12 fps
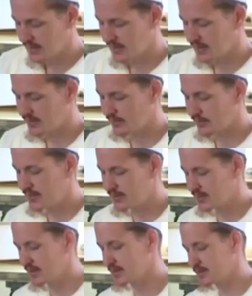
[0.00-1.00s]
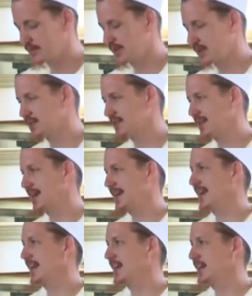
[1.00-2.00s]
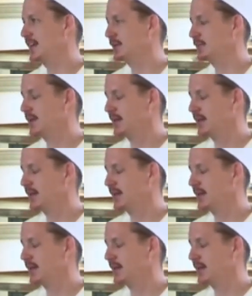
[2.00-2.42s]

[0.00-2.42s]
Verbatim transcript: And the reason is because that a name